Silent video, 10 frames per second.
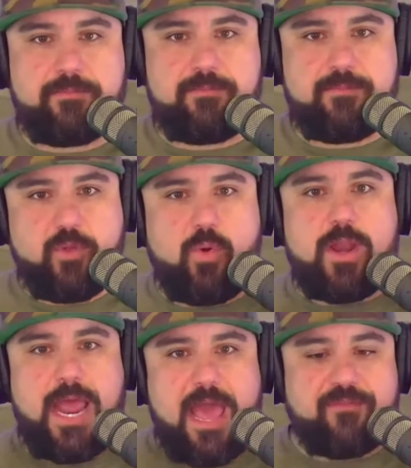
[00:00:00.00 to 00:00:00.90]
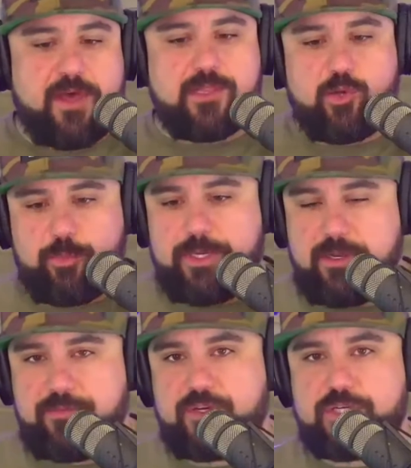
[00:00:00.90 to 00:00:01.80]
you want to have a little bit
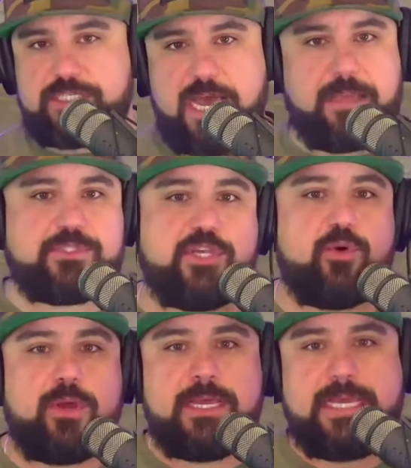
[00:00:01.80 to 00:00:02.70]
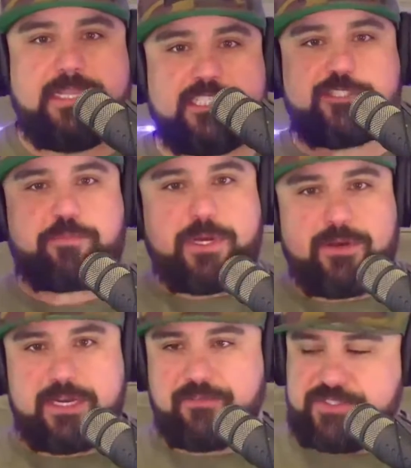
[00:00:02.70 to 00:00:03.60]
of a good time. So in the
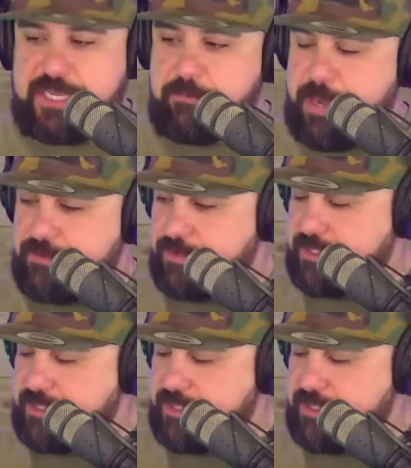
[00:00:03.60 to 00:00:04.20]
spirit of St. Patrick's